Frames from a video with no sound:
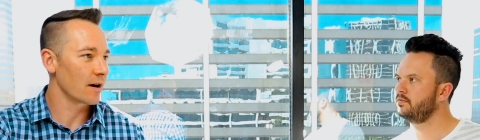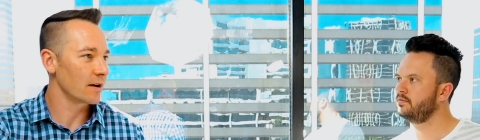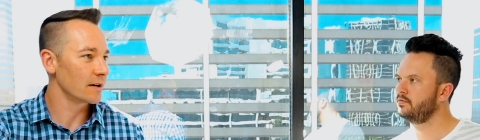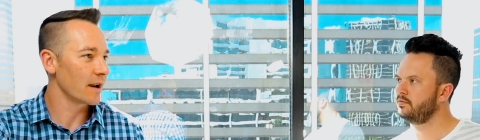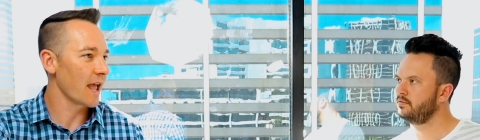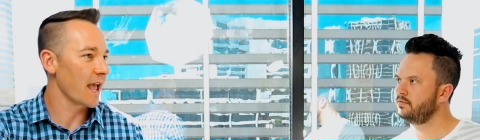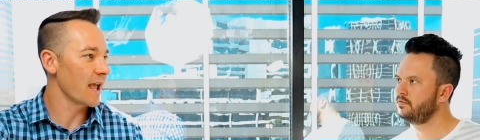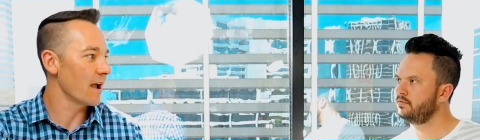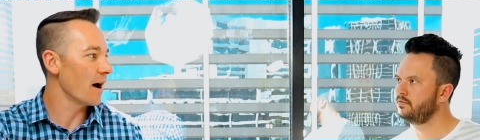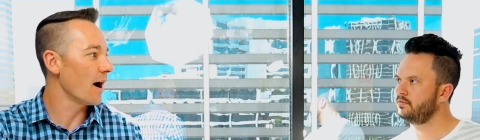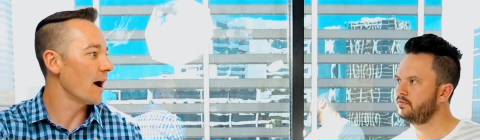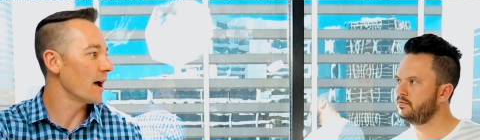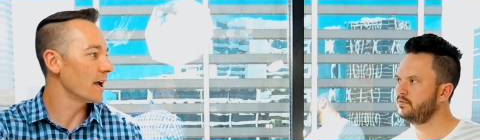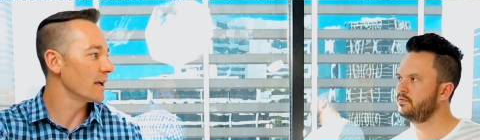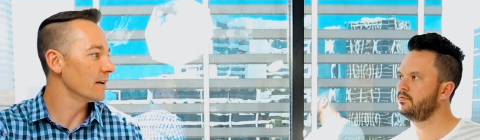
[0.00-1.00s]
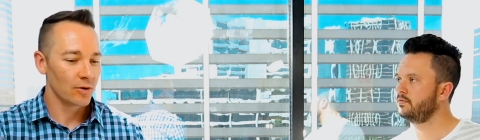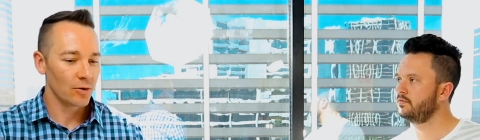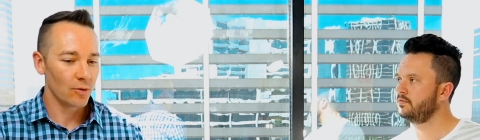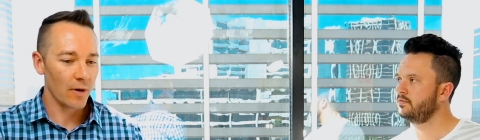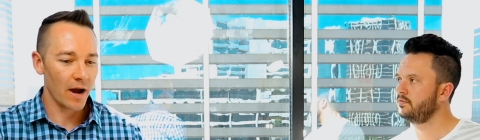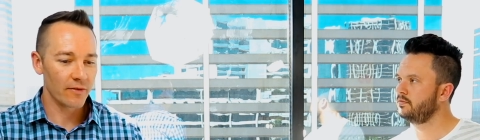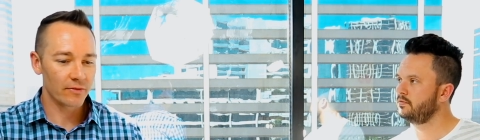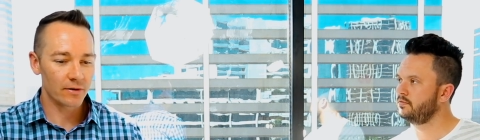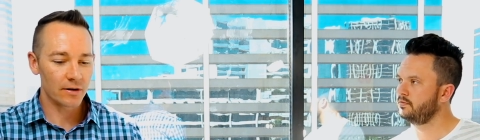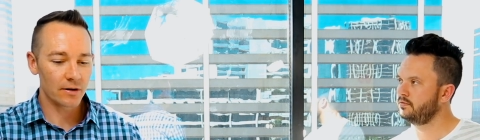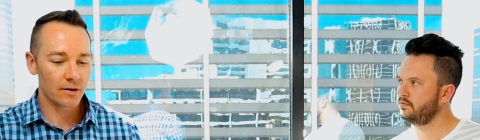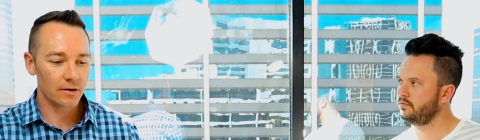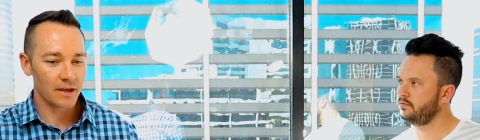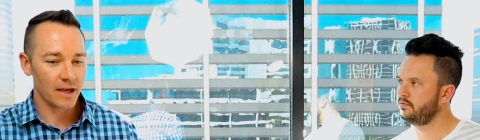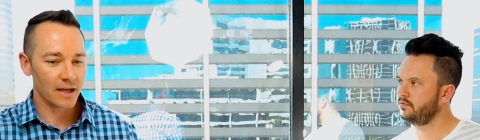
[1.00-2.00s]
Speaker 1: on AI.
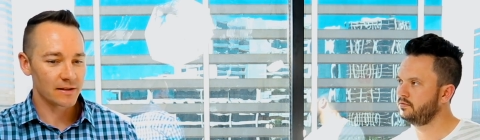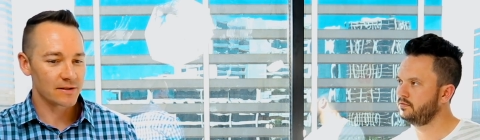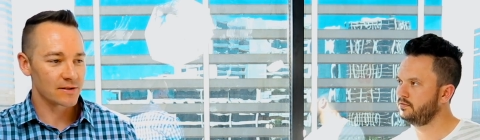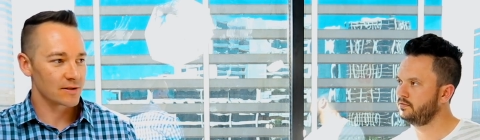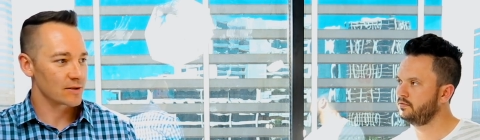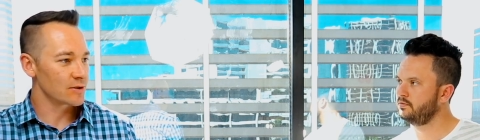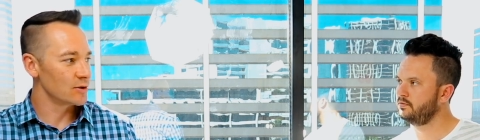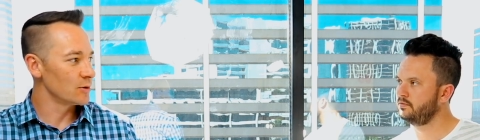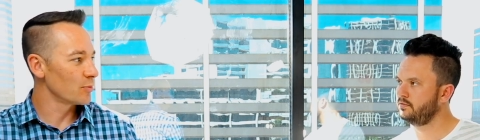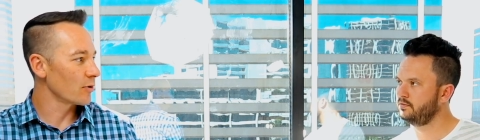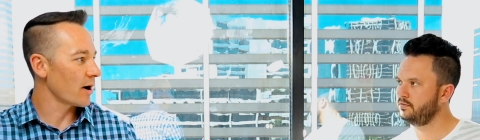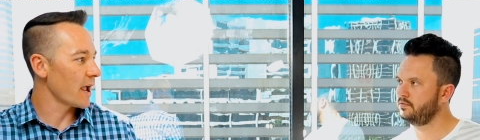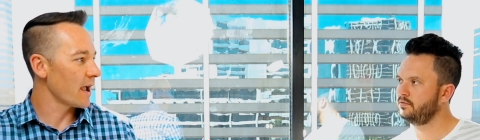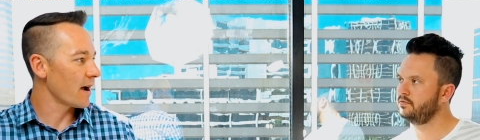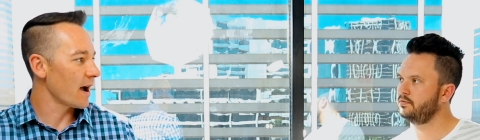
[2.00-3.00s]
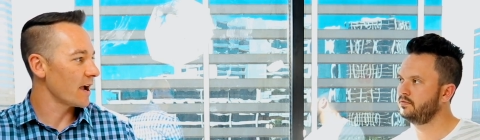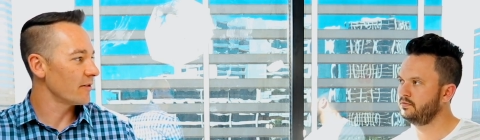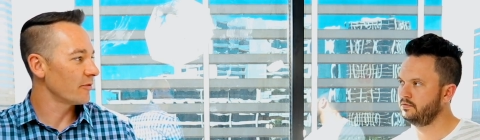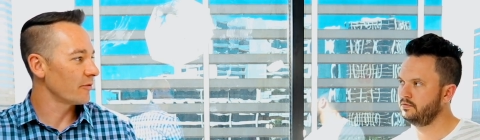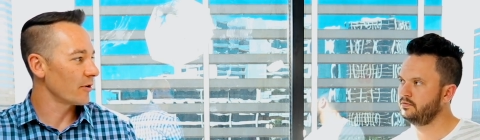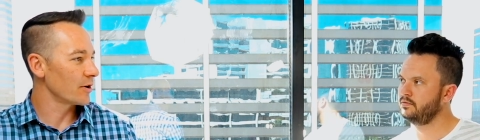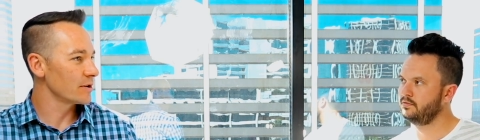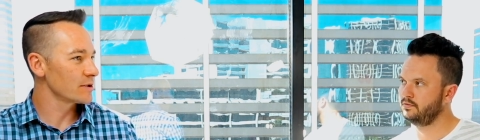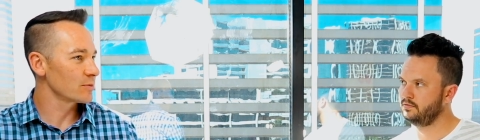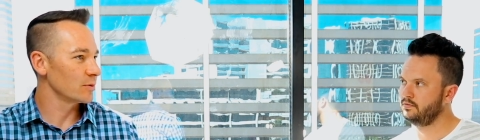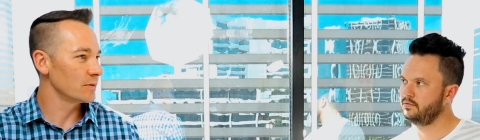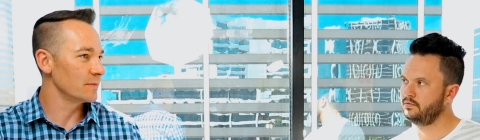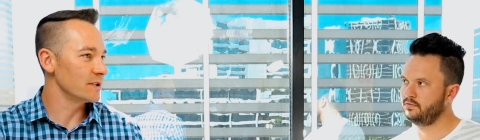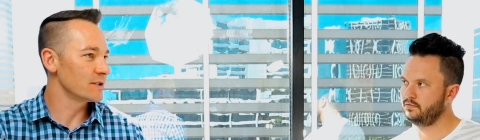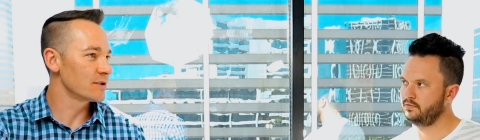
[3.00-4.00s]
Whoever gets super AI first will
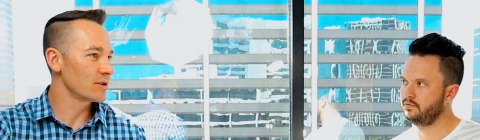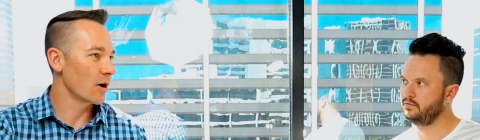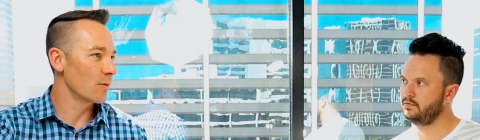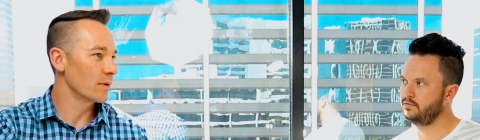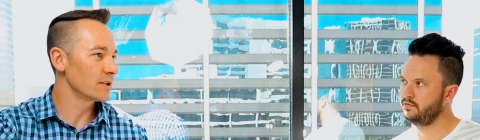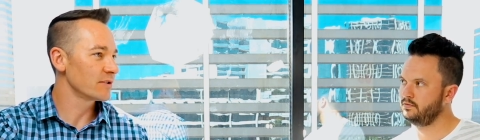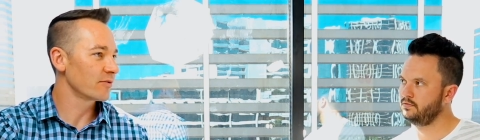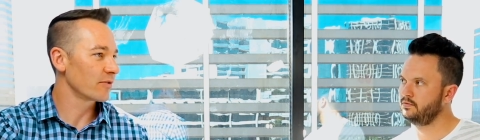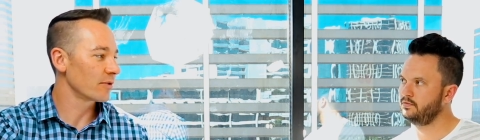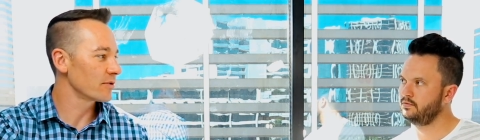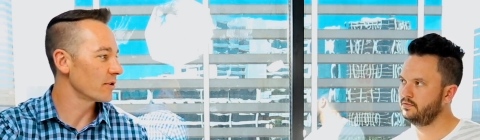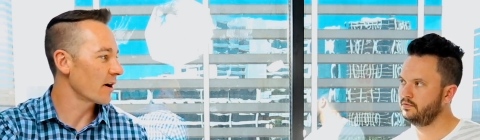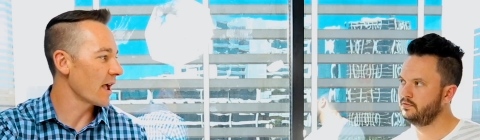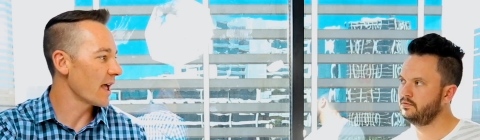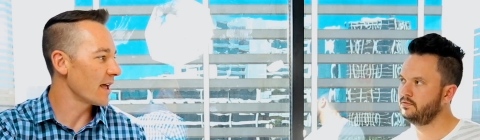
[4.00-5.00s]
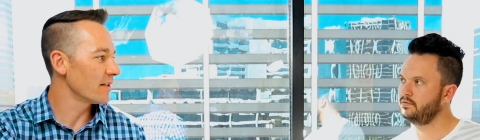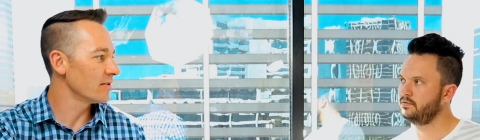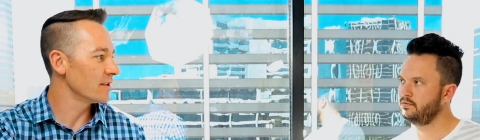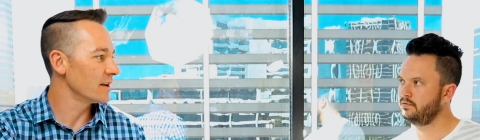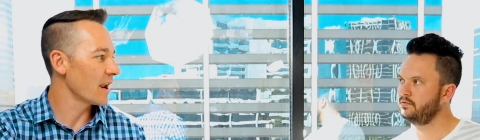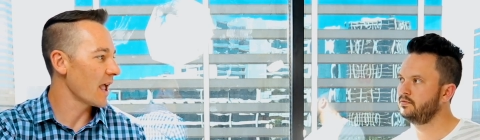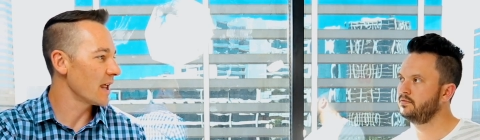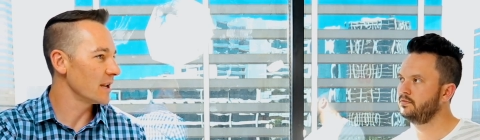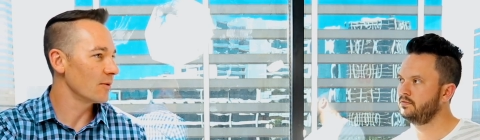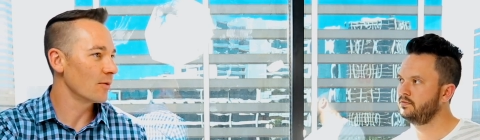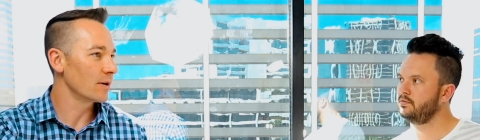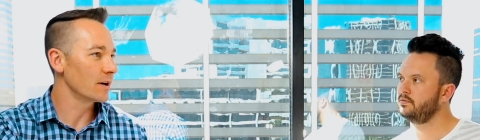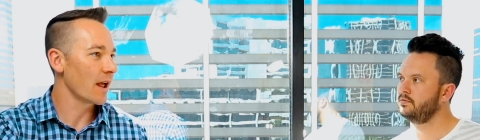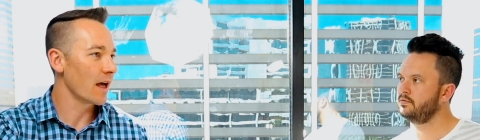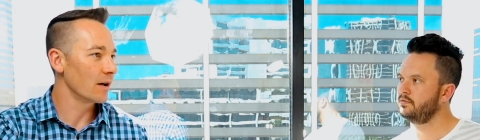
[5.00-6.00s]
be so much further ahead than
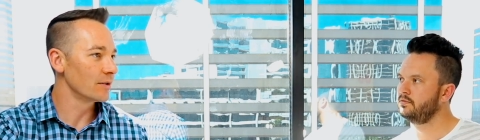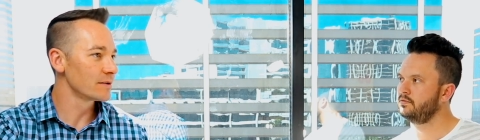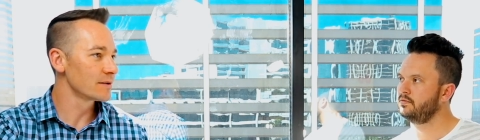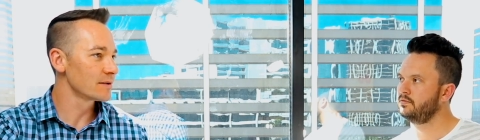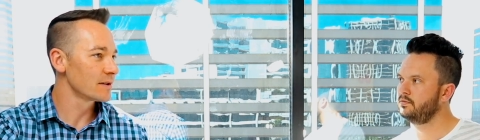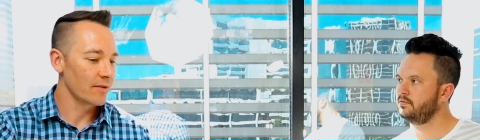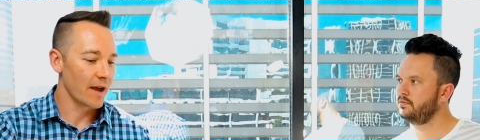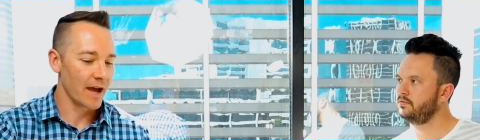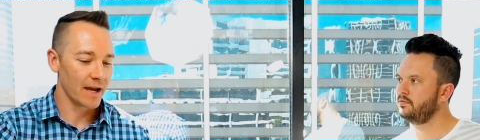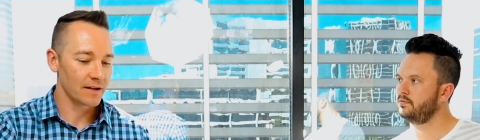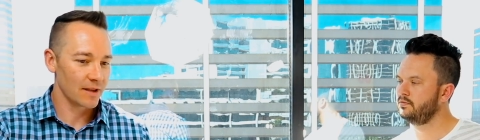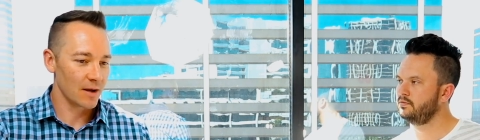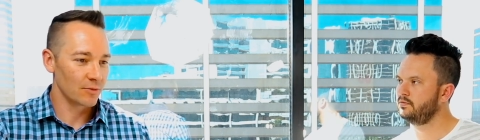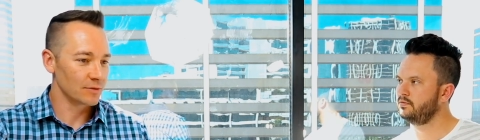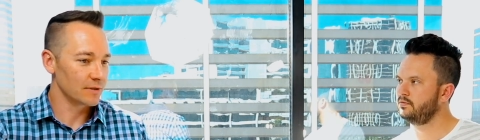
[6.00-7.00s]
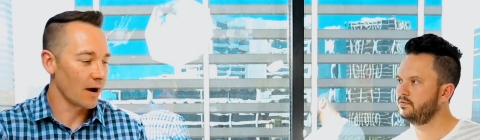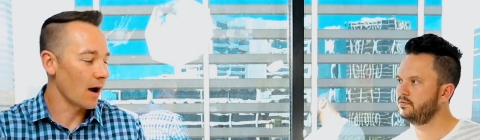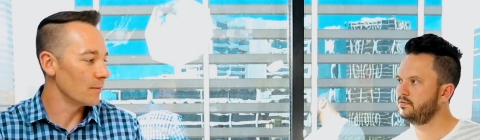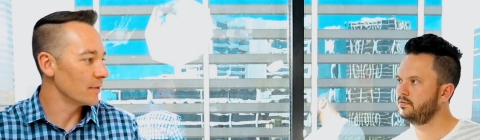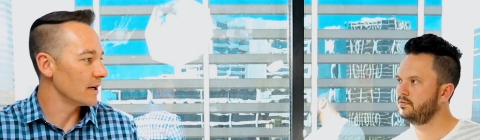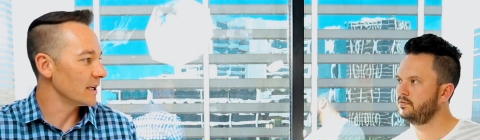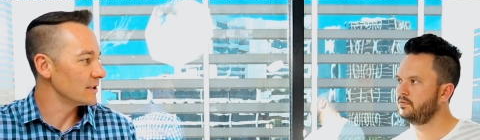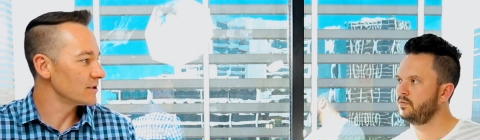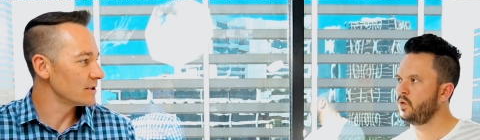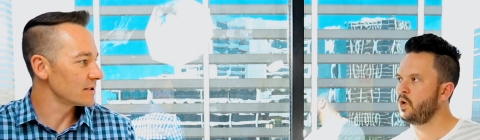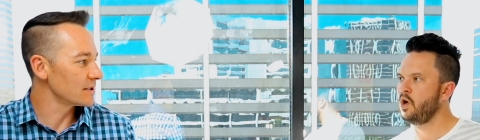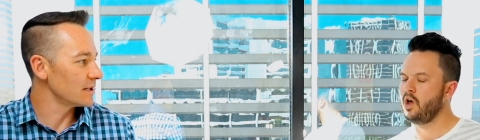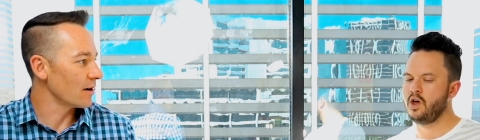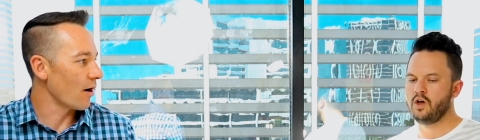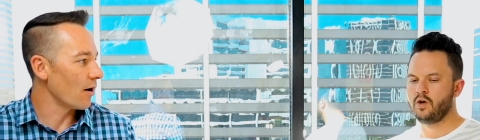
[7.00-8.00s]
anyone else that they will dominate just in